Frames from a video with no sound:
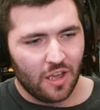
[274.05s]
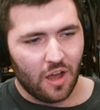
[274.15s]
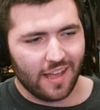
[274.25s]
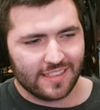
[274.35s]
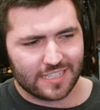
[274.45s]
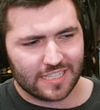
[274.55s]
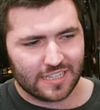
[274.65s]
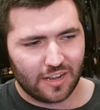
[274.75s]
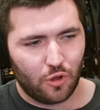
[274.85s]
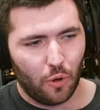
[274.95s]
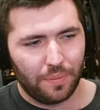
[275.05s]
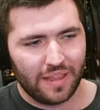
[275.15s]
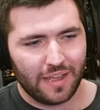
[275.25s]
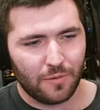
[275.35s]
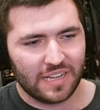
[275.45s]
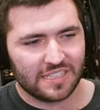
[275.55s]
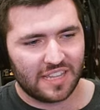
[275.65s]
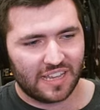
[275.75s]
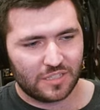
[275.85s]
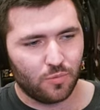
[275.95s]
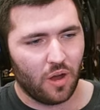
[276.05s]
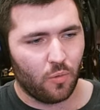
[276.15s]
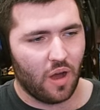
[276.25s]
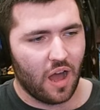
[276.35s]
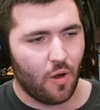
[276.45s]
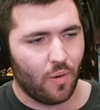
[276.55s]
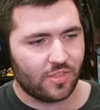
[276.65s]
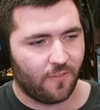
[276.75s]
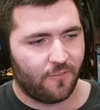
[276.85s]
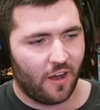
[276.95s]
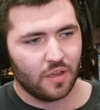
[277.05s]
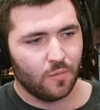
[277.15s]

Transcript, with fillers: Oh, this isn't a Koopaling. What is this? Whoa, what the fuck?